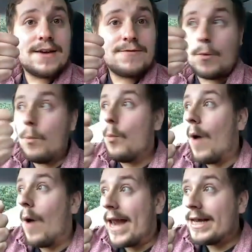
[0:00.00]
it from
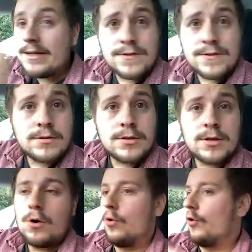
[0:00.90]
wind
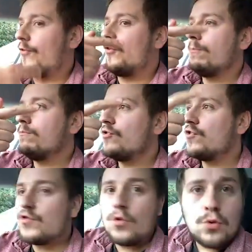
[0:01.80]
or from
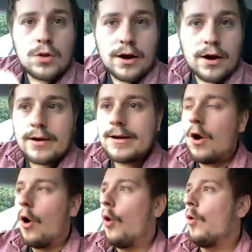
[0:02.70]
solar
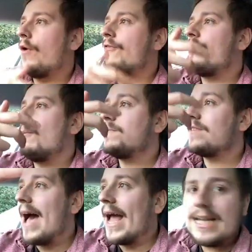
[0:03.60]
or from
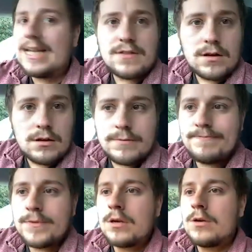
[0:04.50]
tidal,
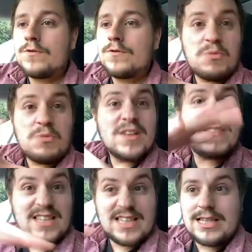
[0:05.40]
from the
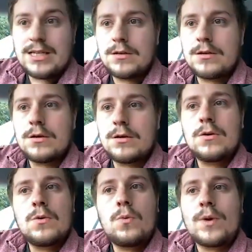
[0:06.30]
sea,
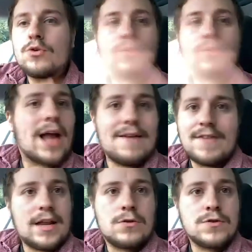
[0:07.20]
we don't have
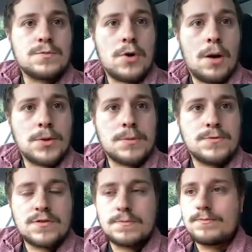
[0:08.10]
any of those
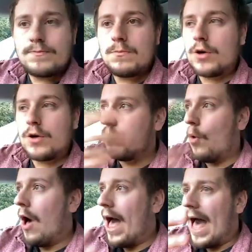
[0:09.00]
problems. Because
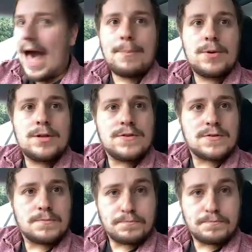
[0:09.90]
what happens